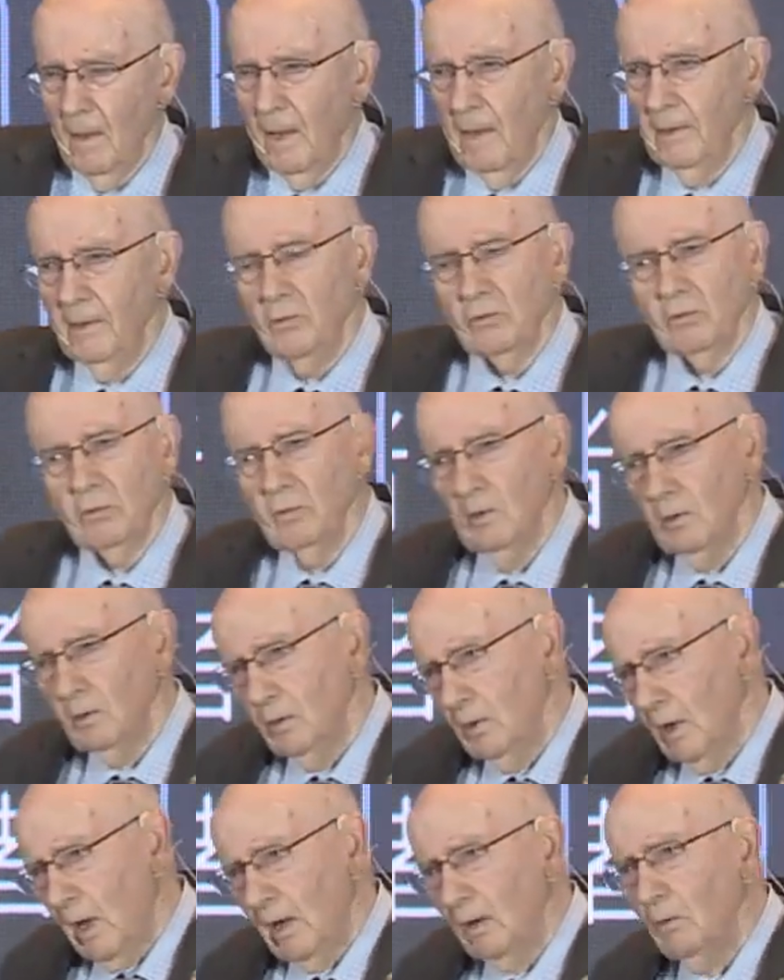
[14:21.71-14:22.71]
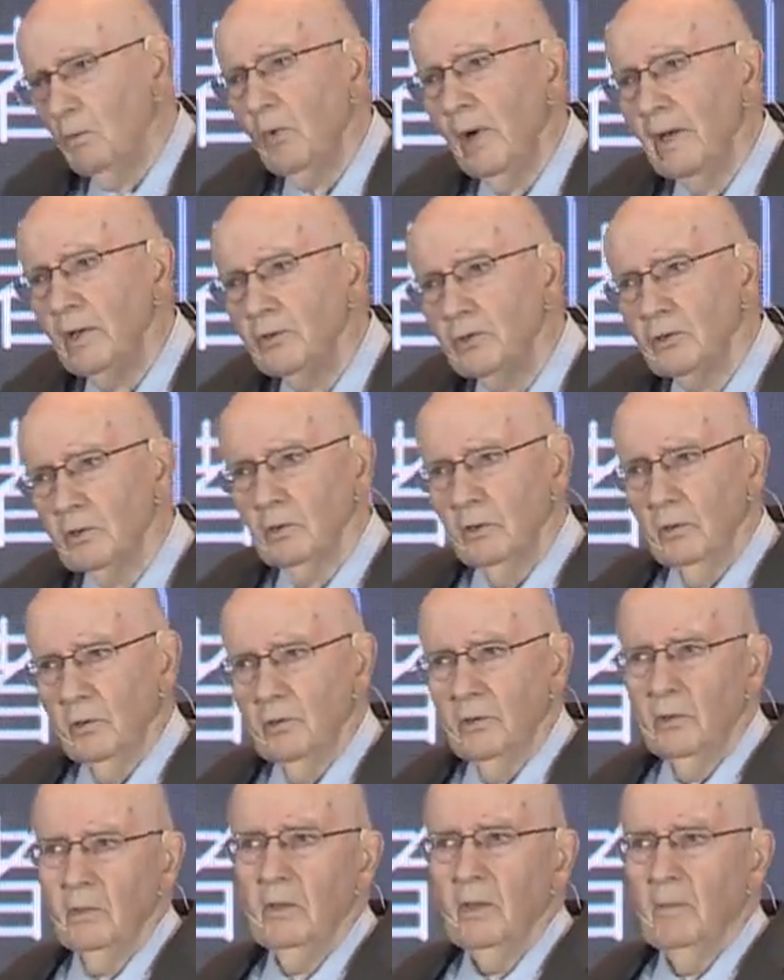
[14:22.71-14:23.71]
And there's a lot of ways to
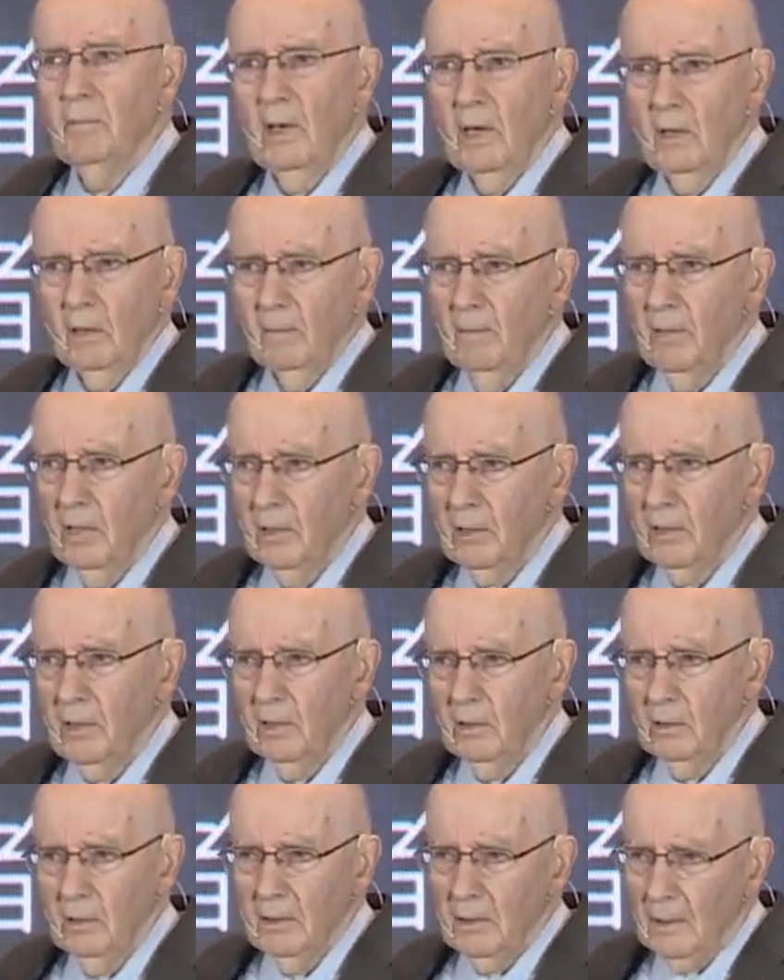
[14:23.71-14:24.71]
learn about a market,